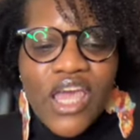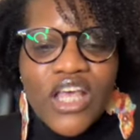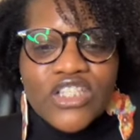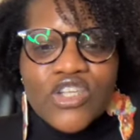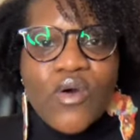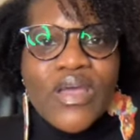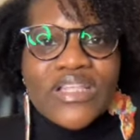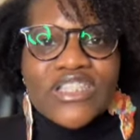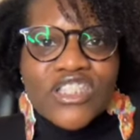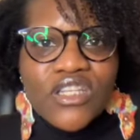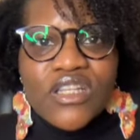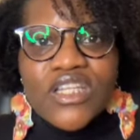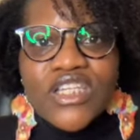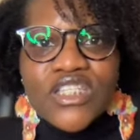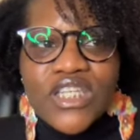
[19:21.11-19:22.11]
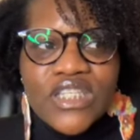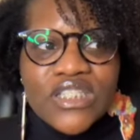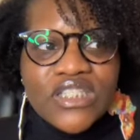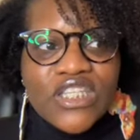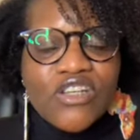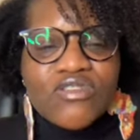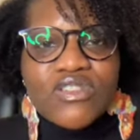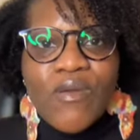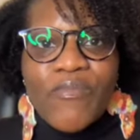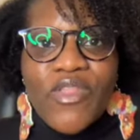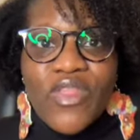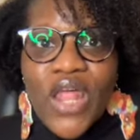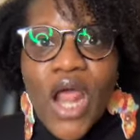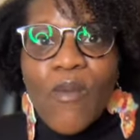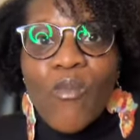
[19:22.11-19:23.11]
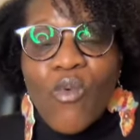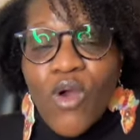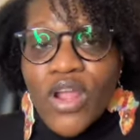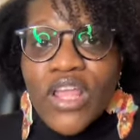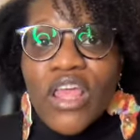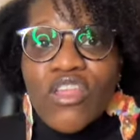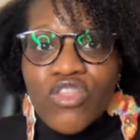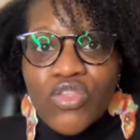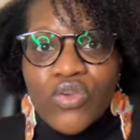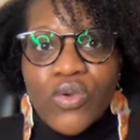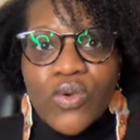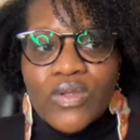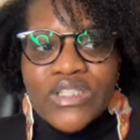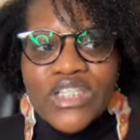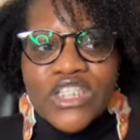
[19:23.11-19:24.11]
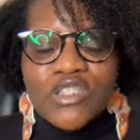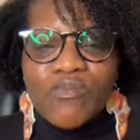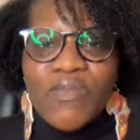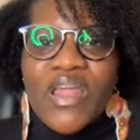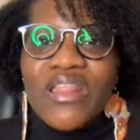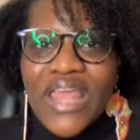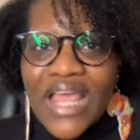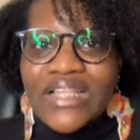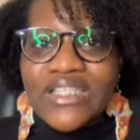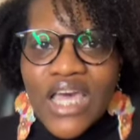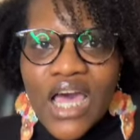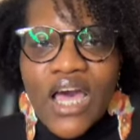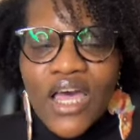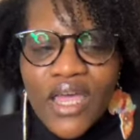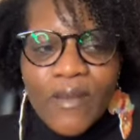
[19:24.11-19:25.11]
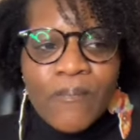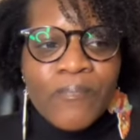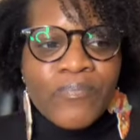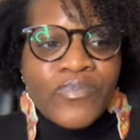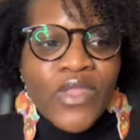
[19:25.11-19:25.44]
So it's still something that I'm working through to spend that time.